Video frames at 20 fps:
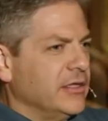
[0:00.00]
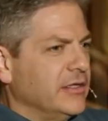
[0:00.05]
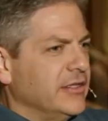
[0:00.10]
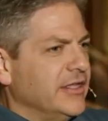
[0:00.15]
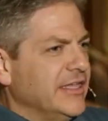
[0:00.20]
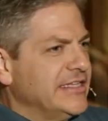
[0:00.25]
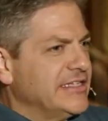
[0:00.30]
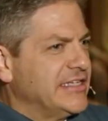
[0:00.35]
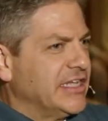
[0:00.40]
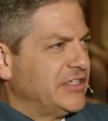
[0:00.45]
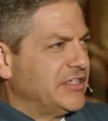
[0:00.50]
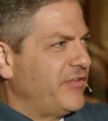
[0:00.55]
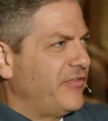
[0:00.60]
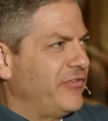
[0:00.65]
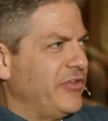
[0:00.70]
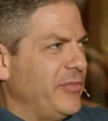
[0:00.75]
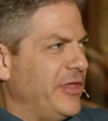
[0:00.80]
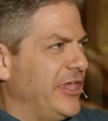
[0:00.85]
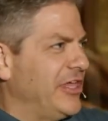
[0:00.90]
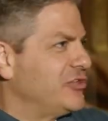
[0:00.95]

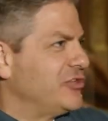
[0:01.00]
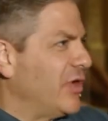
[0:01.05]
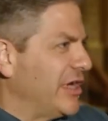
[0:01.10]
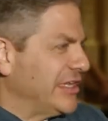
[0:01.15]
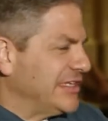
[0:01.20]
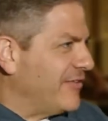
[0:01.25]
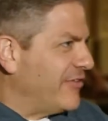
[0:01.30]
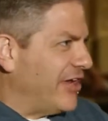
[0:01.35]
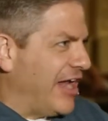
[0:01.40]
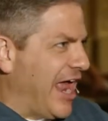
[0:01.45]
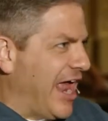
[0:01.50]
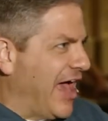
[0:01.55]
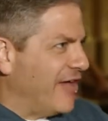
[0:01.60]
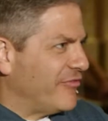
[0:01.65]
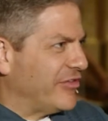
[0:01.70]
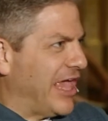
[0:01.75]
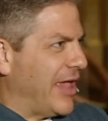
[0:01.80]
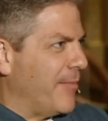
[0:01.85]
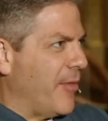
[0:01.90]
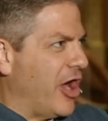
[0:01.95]
650B, 27.5
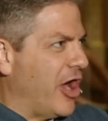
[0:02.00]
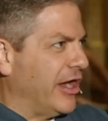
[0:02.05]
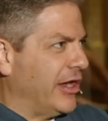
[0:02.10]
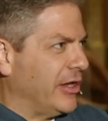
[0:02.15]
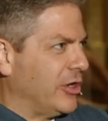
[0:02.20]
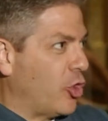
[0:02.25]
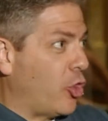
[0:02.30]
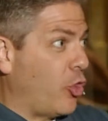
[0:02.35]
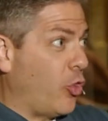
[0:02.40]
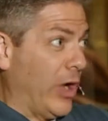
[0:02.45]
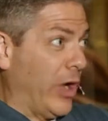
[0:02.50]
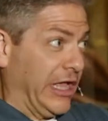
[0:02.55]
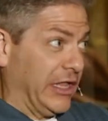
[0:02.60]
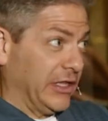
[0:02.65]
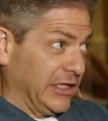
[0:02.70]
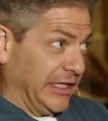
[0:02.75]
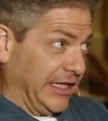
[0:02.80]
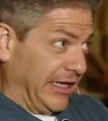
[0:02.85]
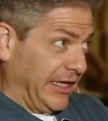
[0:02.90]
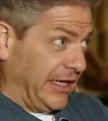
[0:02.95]
came on quickly.